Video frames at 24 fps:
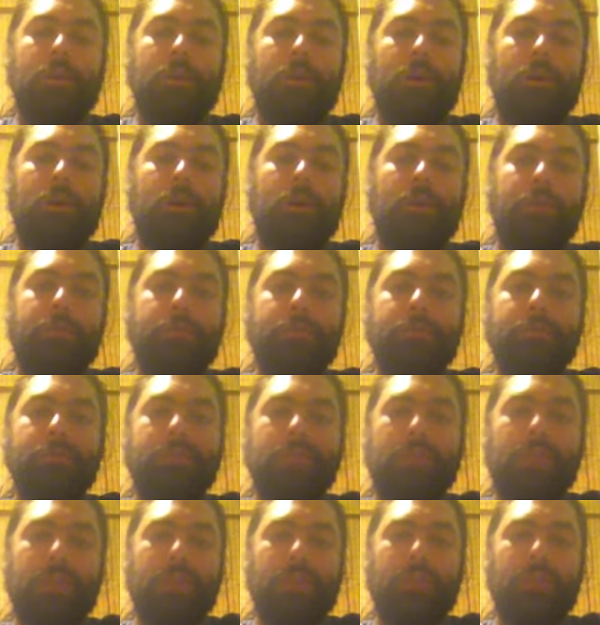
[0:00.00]
that was
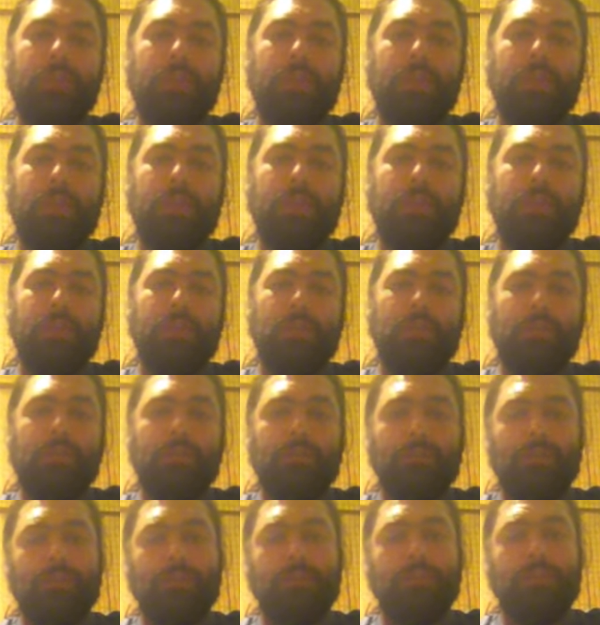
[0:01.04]
kind of like
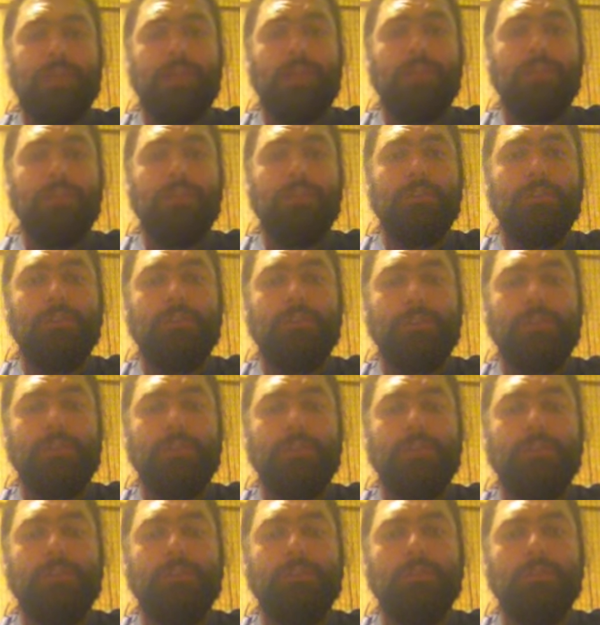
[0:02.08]
a death
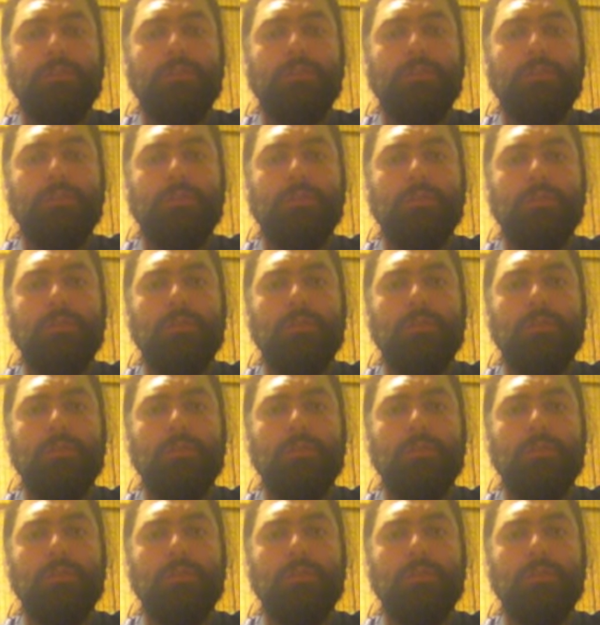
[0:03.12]
experience,